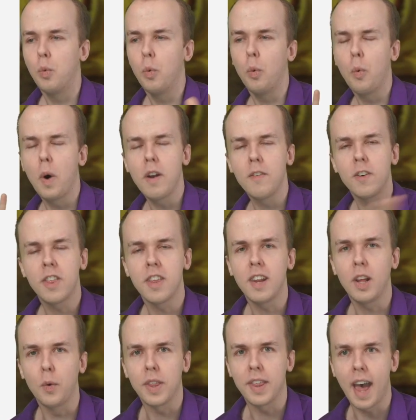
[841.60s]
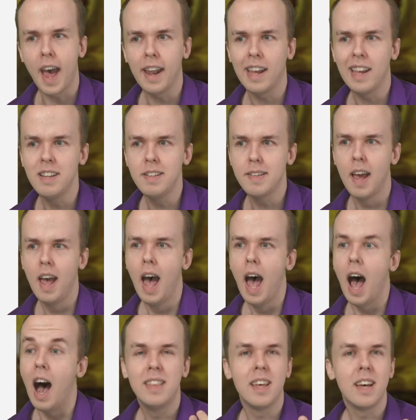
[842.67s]
whatever the deal with that is,
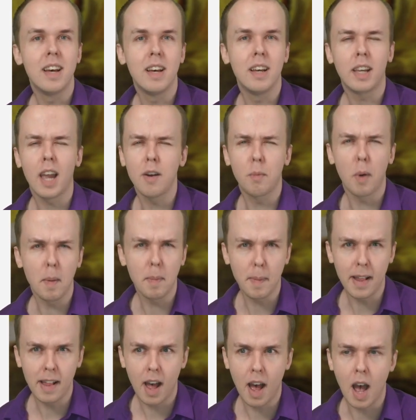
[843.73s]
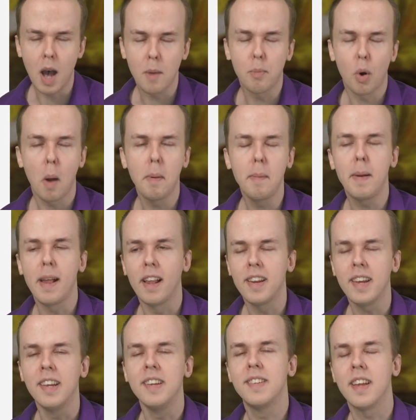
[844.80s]
the kind of
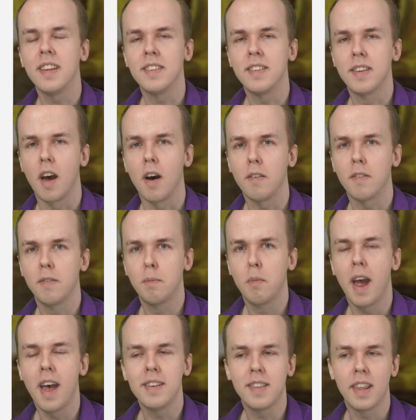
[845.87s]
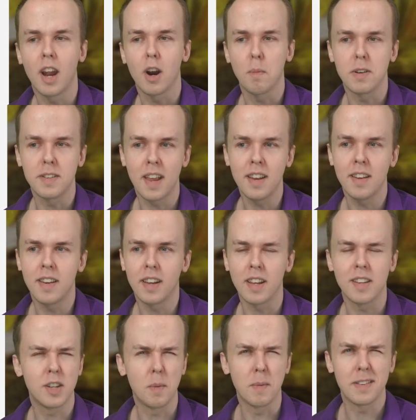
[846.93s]
probabilities and stuff as they are presented to
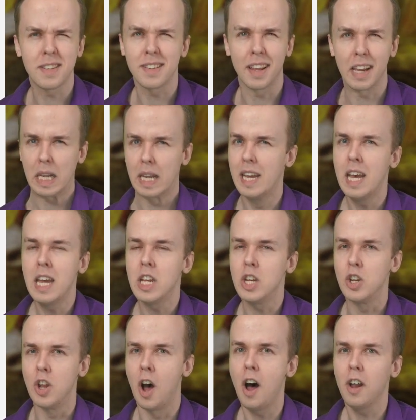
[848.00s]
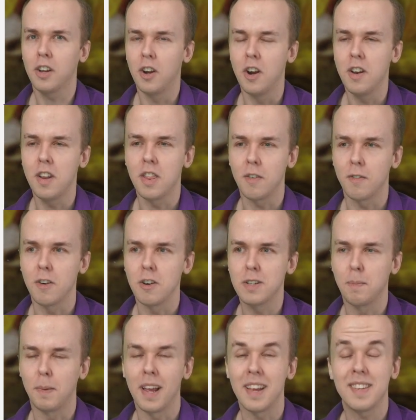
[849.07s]
consumers is like not good in the
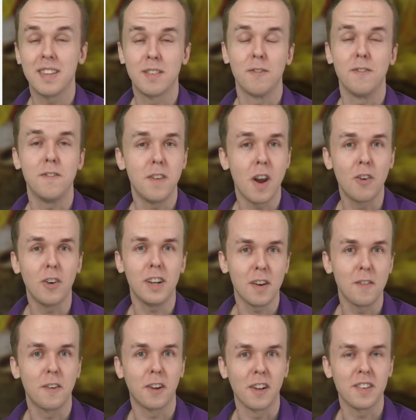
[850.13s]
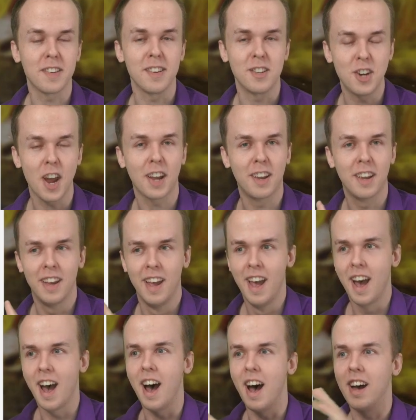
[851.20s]
first place. It's very difficult to check,
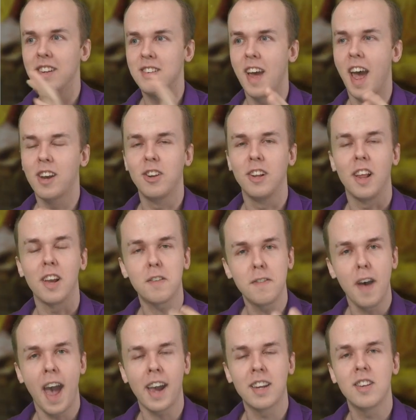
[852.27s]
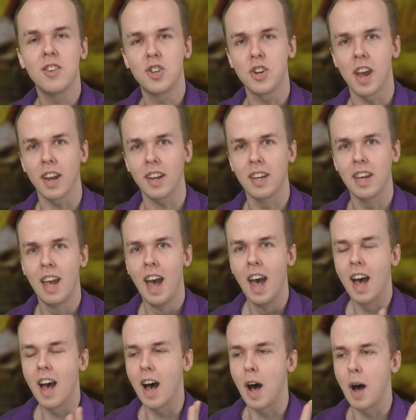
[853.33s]
to actually like fact check
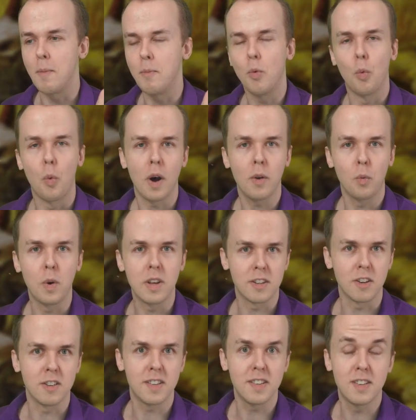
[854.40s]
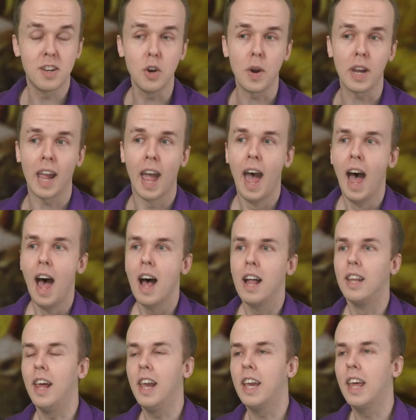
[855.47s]
what Wizards is doing.
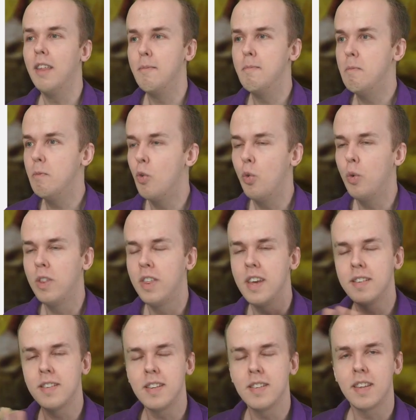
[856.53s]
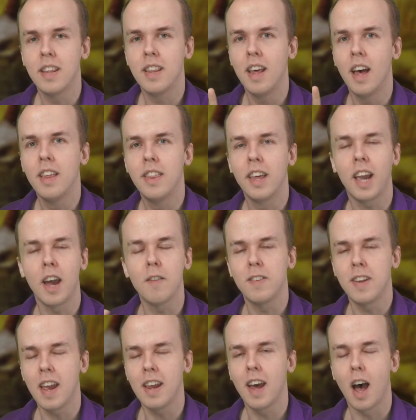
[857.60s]
Like, this is the kind
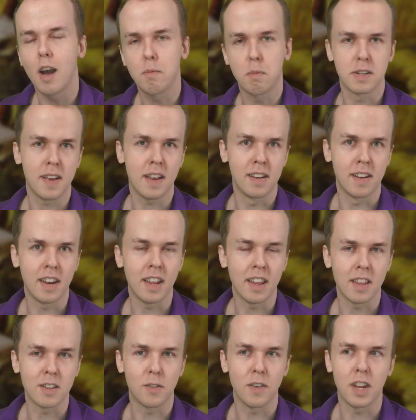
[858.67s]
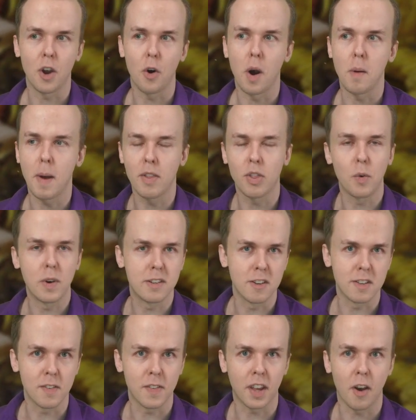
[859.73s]
of data I've presented in this video about the
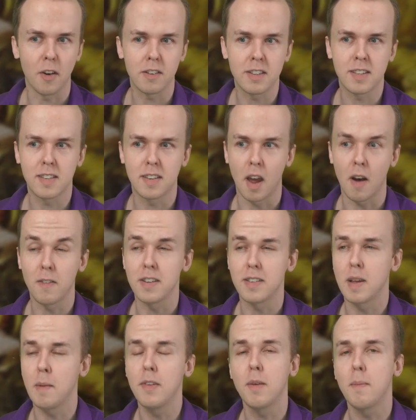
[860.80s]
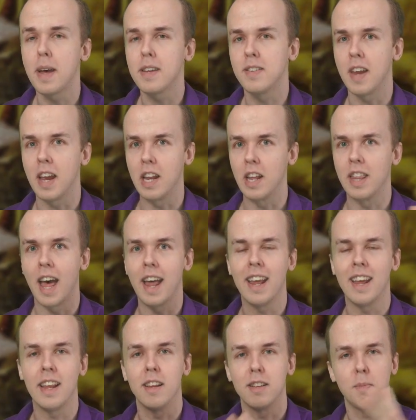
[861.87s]
Wizards of the Coast stuff is some of the best data
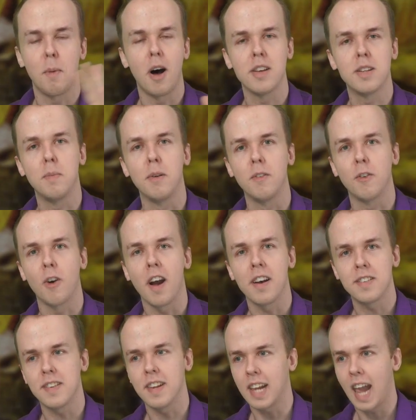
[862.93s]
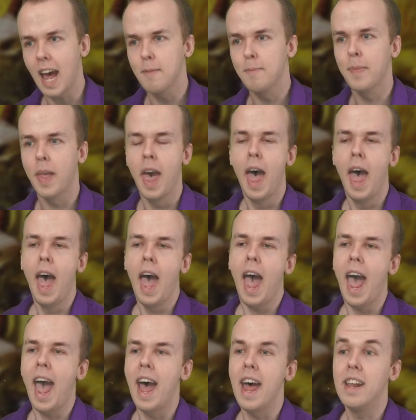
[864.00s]
that it is possible for us to get.
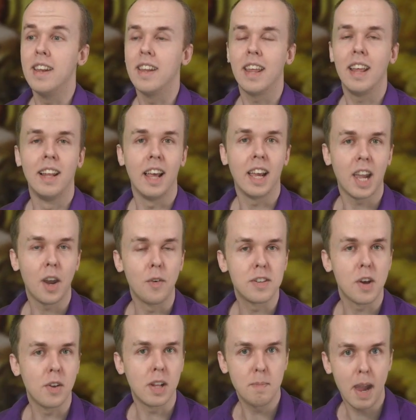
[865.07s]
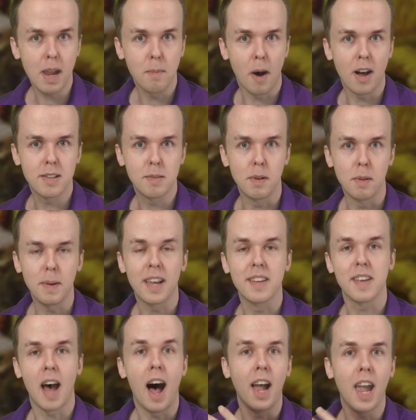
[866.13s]
And like, it was only made possible
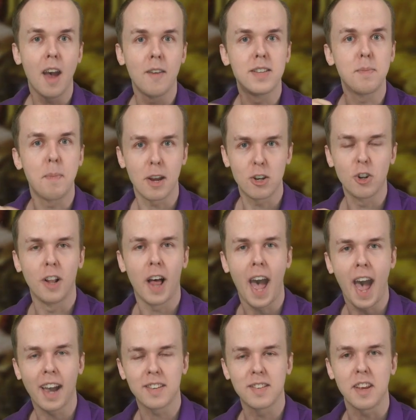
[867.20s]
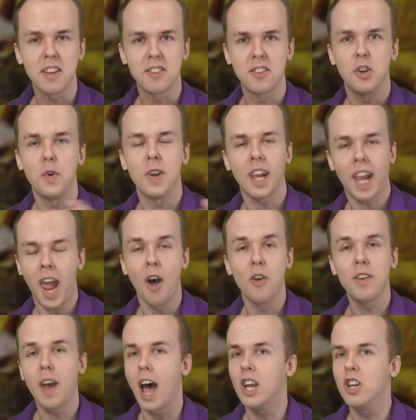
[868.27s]
because I have special access to an
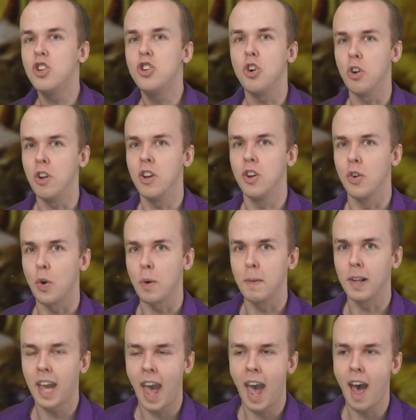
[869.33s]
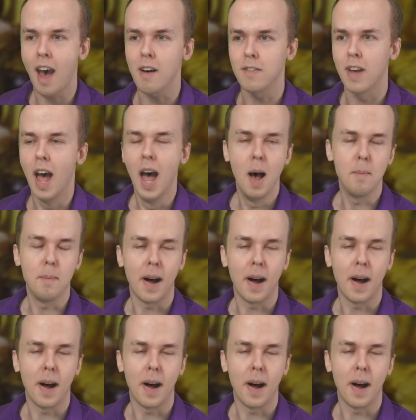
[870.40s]
account I shouldn't normally have.